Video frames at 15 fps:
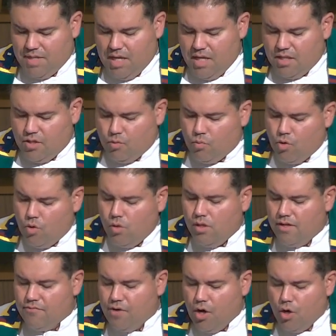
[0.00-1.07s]
The role
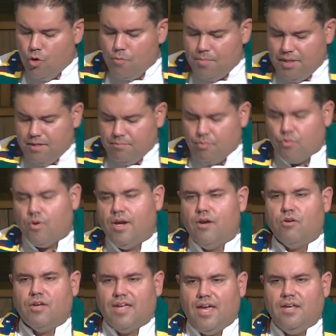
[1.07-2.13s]
of hope in prayer
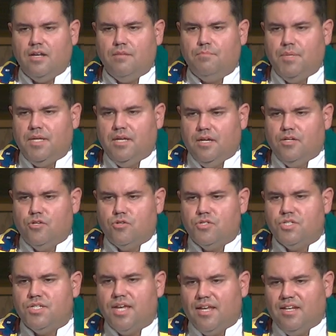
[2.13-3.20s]
cannot be
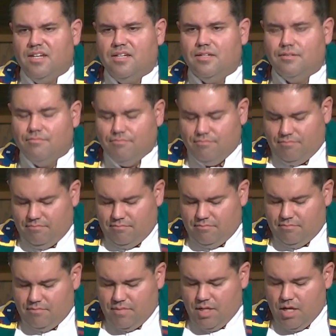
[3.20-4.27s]
understated.
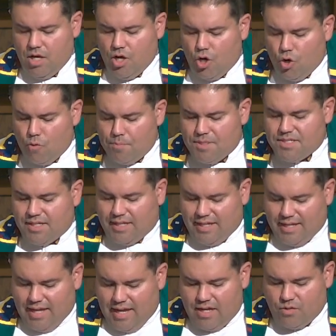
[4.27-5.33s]
Hope is a
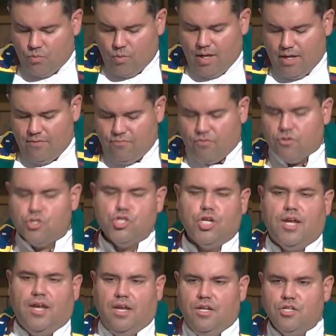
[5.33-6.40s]
gateway for
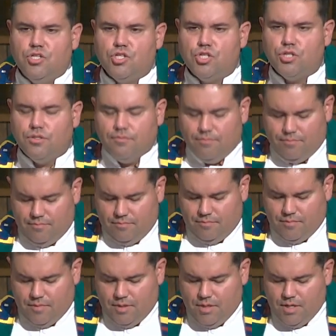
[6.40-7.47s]
change.
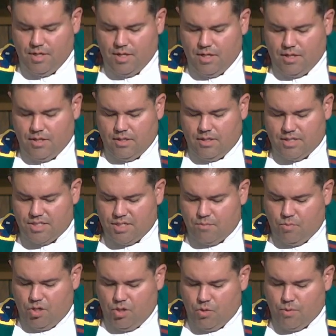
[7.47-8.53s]
Now,
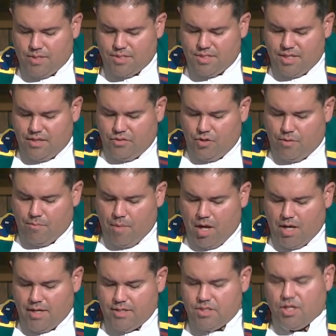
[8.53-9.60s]
someone who has set their
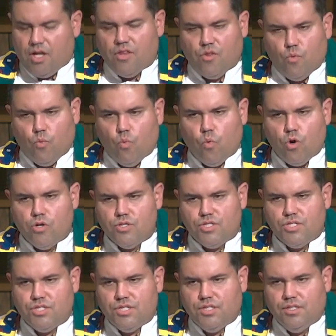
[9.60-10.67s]
mind on the
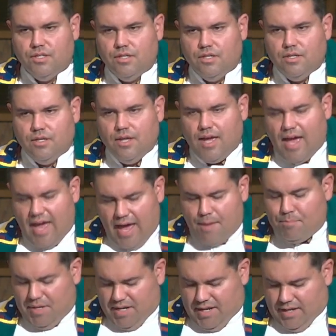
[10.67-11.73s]
worst
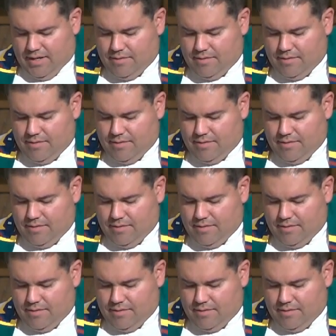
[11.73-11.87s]
happening